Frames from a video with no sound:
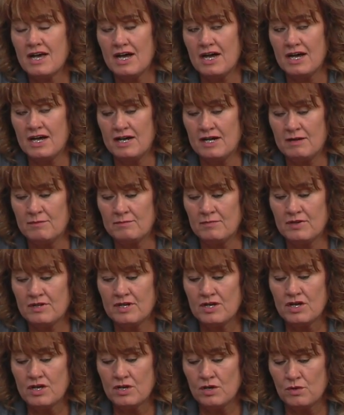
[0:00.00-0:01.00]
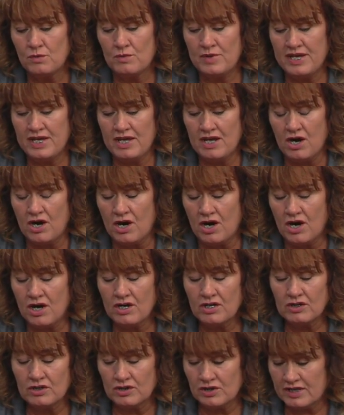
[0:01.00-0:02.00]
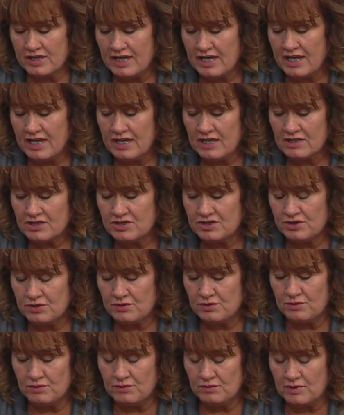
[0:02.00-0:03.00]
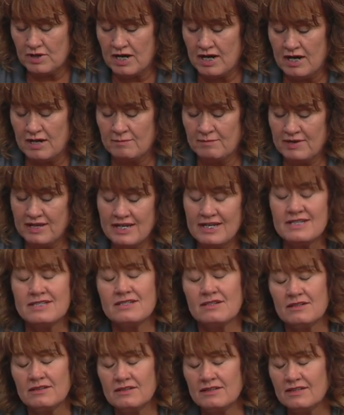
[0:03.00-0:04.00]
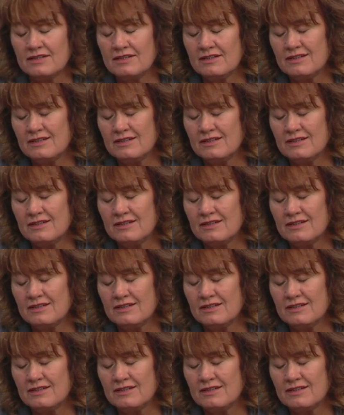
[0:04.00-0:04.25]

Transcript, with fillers: Um, we are looking to, um, it is a